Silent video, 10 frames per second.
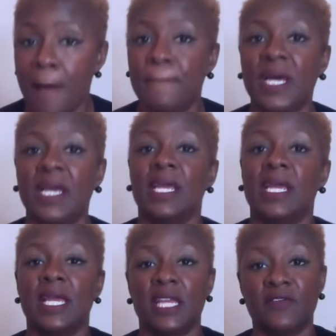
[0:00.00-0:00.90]
but
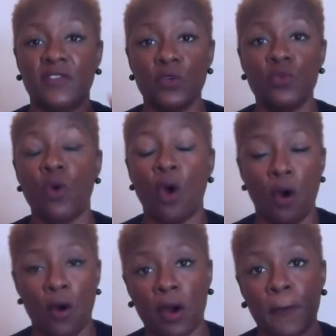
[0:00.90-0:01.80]
if you
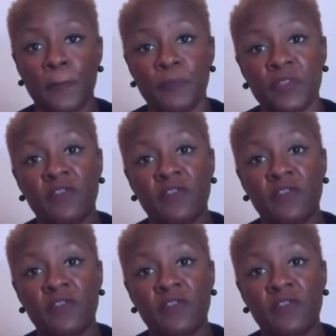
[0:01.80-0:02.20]
are